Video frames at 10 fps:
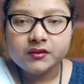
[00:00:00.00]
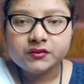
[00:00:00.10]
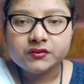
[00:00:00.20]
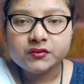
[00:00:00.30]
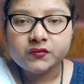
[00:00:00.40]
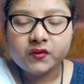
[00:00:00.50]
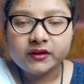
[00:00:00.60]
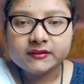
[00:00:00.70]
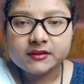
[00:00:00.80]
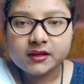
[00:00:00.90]
So
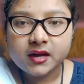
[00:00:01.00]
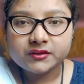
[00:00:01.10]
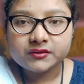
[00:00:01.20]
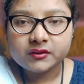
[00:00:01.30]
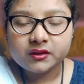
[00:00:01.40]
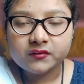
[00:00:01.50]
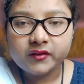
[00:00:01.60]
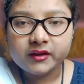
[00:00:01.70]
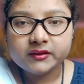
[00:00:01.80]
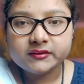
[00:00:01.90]
what is Akashganga?
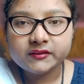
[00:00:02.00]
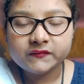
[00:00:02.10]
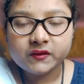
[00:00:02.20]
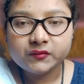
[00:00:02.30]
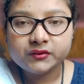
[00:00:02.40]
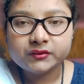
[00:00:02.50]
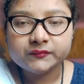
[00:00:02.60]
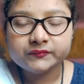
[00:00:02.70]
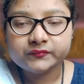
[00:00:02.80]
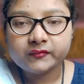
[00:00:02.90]
Where does it found?
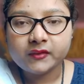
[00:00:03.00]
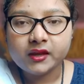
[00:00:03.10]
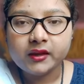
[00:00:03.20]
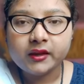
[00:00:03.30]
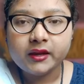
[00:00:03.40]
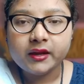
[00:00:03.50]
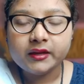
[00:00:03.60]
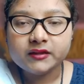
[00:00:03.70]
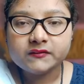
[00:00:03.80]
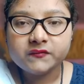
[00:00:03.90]
It
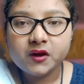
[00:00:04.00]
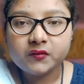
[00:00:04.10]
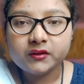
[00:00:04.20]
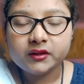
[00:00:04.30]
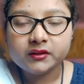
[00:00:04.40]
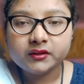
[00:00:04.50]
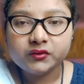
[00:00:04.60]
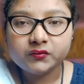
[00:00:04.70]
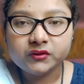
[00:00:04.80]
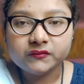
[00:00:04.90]
is found in the
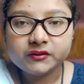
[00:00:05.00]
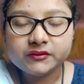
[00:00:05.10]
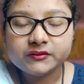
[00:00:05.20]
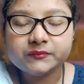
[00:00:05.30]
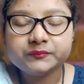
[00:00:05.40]
universe.